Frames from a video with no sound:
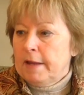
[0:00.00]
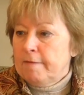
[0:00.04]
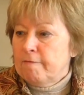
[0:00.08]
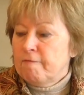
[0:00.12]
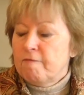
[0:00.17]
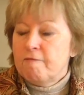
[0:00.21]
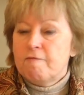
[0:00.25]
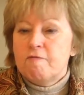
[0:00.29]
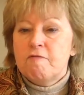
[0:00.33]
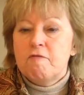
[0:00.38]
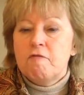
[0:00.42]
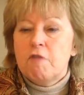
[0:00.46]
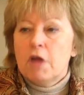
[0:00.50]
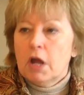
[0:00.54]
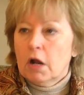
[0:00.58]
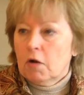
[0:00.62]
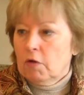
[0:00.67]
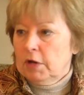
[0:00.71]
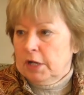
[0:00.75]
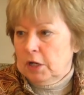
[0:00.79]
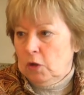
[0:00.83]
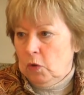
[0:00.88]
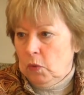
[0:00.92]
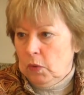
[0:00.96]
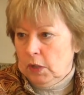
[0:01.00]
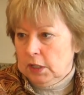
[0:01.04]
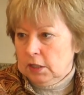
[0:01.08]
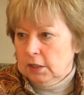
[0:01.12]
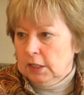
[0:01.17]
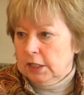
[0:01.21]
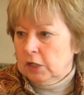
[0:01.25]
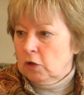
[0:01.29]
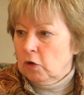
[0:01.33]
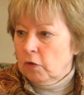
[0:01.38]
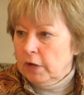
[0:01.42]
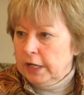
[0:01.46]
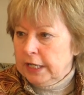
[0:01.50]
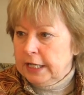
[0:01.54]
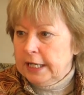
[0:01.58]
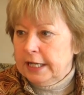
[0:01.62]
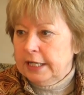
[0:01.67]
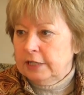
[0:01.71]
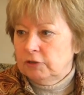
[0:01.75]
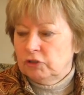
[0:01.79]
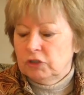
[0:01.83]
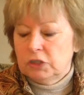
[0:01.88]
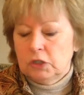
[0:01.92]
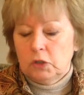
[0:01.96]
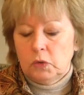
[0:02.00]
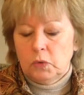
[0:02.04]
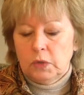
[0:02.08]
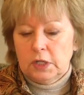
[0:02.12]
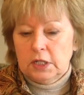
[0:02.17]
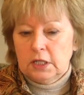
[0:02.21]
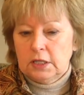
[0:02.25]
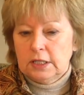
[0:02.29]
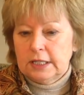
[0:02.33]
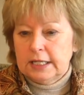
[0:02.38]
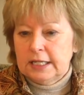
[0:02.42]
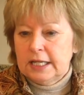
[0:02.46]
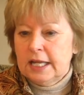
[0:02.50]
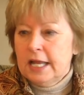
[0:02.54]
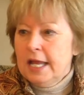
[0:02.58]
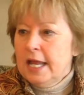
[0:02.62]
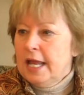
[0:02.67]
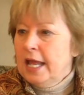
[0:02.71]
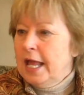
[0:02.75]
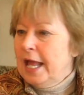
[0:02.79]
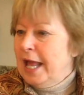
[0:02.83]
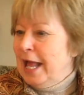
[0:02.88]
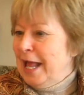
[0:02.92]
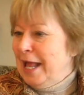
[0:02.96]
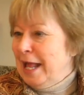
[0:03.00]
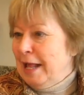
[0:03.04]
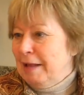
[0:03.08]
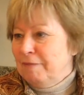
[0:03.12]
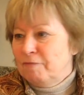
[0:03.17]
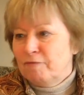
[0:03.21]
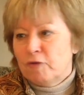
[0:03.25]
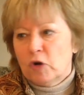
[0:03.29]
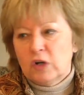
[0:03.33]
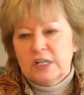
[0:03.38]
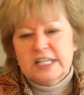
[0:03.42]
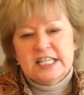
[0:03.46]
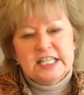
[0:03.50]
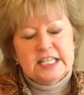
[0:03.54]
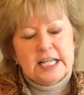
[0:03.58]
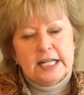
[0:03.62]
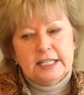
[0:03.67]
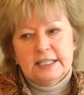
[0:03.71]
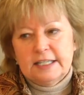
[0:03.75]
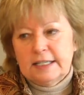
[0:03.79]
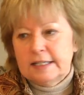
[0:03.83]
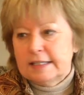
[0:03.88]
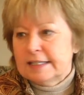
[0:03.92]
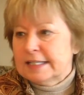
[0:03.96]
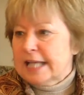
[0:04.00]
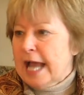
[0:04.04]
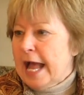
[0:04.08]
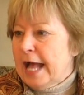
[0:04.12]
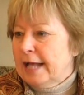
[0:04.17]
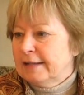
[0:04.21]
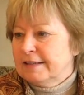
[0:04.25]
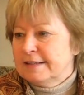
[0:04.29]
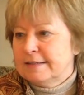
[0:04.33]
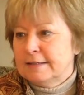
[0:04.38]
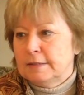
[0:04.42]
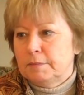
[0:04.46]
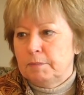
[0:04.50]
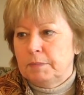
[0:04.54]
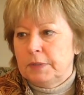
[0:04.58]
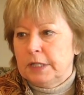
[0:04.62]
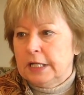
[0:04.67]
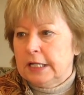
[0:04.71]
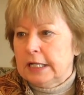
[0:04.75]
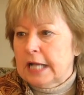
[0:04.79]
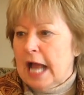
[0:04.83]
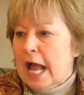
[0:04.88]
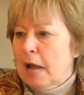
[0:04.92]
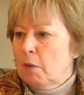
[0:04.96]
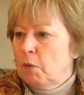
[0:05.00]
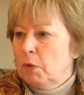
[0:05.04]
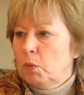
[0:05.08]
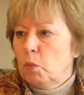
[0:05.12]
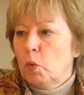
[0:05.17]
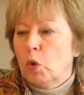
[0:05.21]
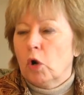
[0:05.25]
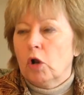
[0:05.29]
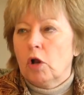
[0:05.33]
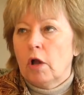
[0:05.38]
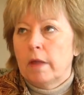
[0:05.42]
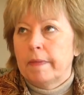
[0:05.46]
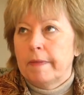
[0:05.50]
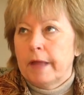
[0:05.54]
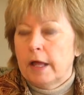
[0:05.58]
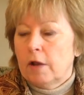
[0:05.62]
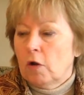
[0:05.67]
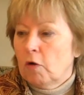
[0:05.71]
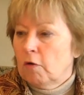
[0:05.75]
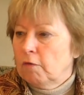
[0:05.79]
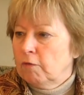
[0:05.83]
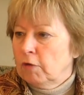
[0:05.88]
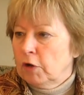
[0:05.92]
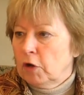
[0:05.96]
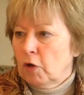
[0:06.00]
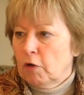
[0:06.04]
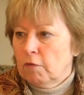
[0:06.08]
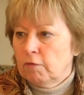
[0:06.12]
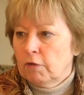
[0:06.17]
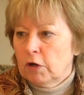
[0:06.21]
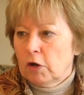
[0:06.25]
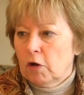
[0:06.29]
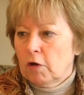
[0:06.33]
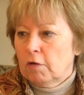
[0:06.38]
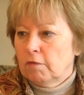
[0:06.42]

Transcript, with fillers: me very quickly or any agent quickly. First sentence. First sentence has to be I would work on that over and over and